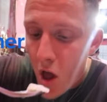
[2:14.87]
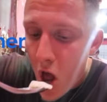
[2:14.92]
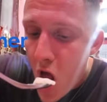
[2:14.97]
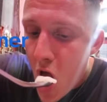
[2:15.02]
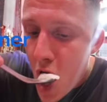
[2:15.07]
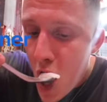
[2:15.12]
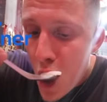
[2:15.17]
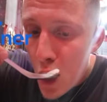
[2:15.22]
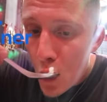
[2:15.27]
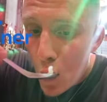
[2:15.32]

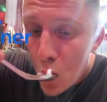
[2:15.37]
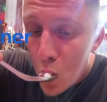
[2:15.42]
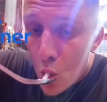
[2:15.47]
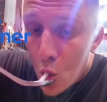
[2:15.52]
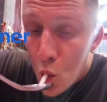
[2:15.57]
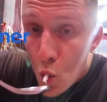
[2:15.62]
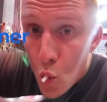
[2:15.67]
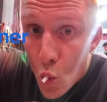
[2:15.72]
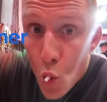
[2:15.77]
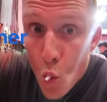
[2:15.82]
busy
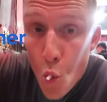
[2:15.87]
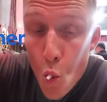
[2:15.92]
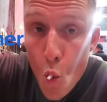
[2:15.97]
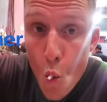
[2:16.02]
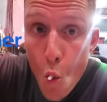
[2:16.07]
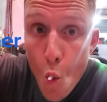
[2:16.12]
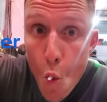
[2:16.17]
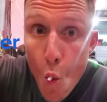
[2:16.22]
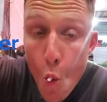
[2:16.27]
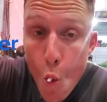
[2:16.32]
vendors
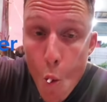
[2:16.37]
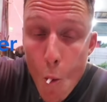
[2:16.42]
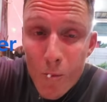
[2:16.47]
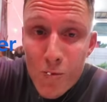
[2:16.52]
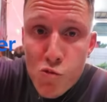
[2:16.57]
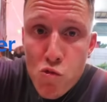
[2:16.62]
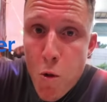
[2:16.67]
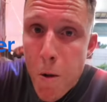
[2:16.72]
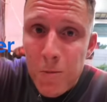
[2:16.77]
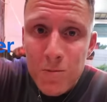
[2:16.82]
or
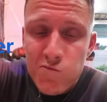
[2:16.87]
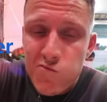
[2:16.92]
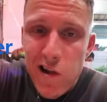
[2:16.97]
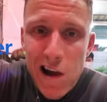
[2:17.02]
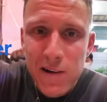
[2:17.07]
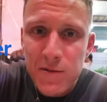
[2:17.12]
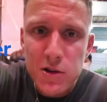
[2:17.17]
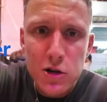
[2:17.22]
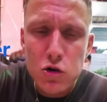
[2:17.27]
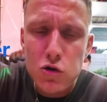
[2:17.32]
stalls. It's
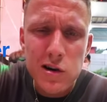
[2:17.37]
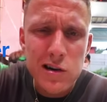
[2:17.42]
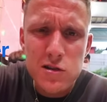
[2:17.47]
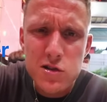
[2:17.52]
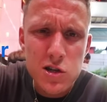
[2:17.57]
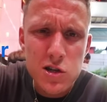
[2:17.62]
often